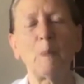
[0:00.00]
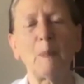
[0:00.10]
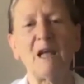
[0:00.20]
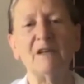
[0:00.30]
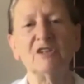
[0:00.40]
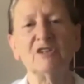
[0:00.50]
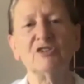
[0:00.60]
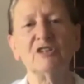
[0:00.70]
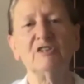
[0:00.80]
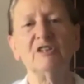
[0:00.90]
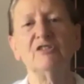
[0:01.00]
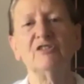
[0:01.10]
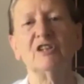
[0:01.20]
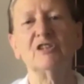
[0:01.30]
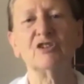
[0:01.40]
And this series
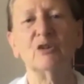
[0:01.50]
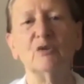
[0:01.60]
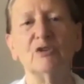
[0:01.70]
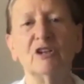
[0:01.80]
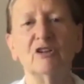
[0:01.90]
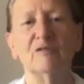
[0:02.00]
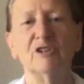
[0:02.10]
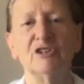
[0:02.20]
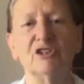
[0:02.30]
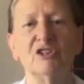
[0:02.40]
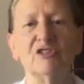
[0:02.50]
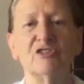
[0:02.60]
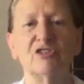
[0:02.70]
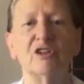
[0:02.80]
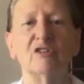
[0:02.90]
is called The
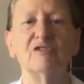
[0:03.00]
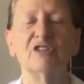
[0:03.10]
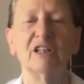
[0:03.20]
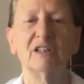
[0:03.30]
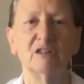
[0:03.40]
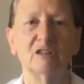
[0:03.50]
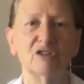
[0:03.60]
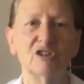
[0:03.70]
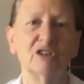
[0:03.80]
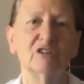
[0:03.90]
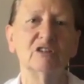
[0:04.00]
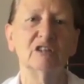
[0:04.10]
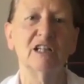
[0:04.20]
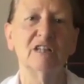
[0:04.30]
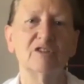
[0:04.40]
Convergence of Psychological
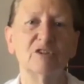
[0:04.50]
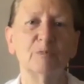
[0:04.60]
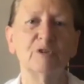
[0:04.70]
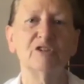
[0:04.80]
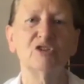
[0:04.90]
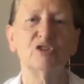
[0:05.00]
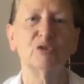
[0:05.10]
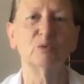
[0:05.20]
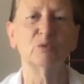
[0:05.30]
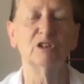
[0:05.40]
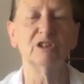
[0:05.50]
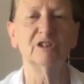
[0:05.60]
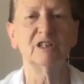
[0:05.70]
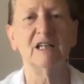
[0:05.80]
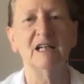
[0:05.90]
and Spiritual
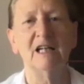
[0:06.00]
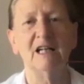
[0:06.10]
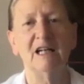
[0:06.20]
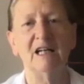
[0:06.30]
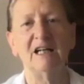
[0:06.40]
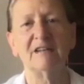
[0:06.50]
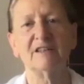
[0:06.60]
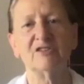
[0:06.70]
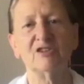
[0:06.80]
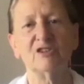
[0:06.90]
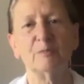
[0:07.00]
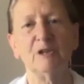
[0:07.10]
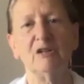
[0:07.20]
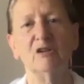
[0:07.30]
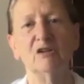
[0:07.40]
Work. And this is
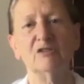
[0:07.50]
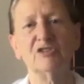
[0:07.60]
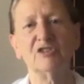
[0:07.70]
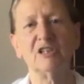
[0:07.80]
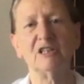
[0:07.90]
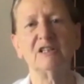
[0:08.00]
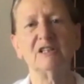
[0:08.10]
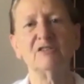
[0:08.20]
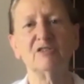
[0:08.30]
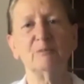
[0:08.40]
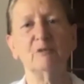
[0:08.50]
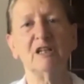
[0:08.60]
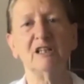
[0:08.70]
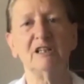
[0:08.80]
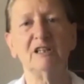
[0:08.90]
because it is
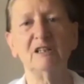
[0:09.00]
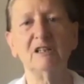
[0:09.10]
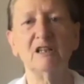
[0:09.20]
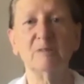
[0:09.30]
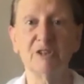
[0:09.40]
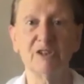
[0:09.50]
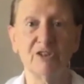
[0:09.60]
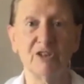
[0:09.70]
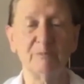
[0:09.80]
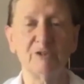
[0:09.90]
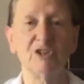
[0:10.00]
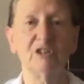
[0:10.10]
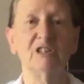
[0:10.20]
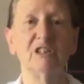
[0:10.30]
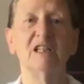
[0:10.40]
my
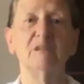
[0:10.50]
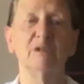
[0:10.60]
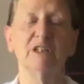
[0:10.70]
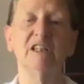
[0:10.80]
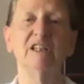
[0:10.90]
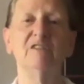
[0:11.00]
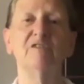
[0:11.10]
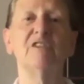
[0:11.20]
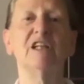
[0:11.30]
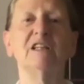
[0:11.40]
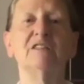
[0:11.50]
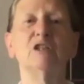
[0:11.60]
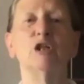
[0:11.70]
perception and belief that